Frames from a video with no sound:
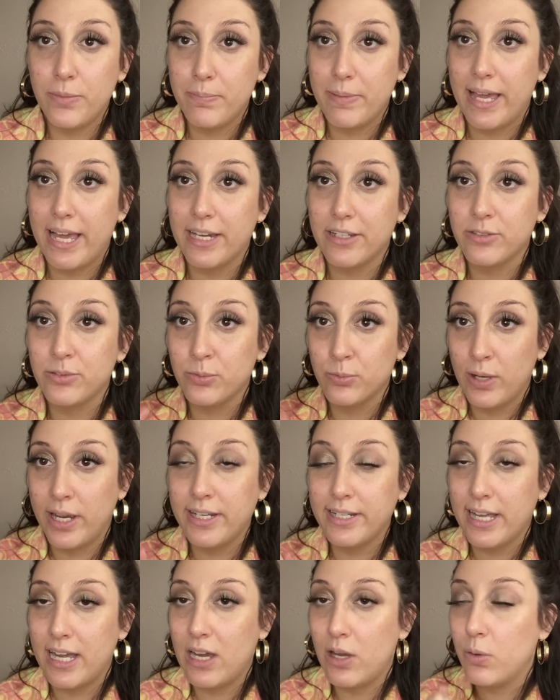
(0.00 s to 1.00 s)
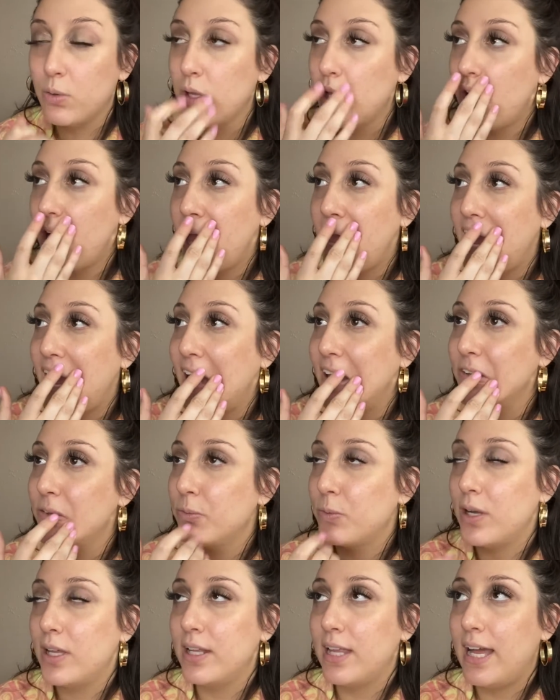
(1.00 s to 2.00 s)
Maxx right now, as
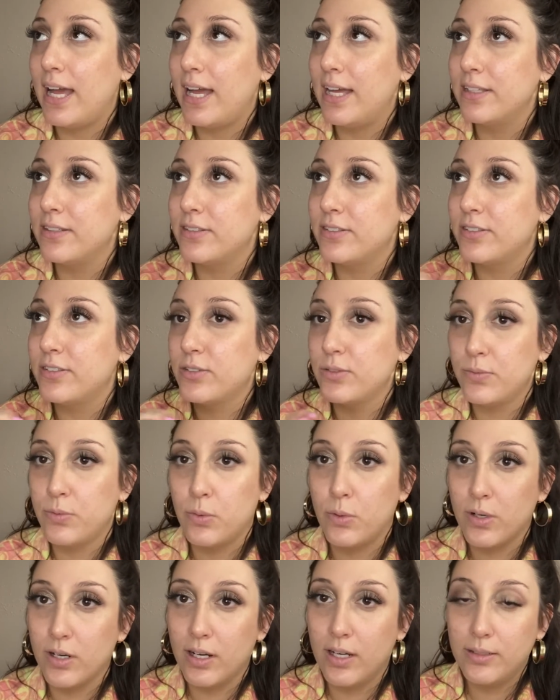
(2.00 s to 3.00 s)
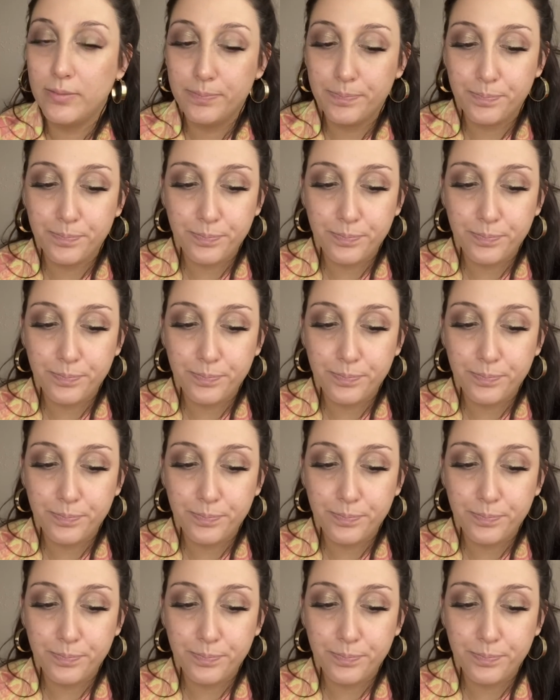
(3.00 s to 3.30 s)
well as Sephora,